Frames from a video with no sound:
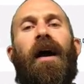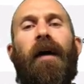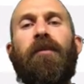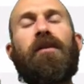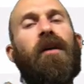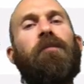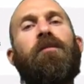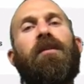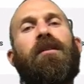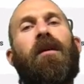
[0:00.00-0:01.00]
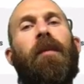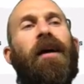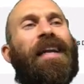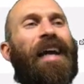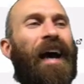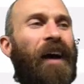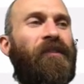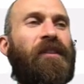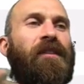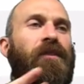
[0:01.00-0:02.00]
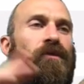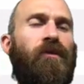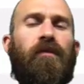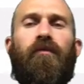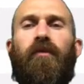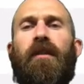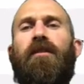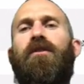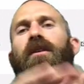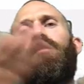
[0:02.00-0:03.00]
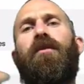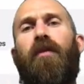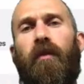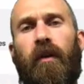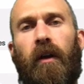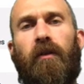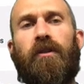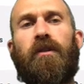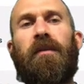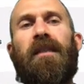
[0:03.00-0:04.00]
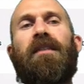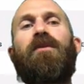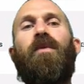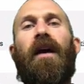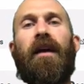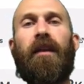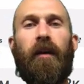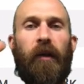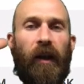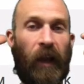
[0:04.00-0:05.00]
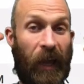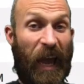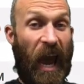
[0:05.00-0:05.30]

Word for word: I'm still optimistic about it. Obviously, do your own research, come to your own conclusions, but this is what I think about it.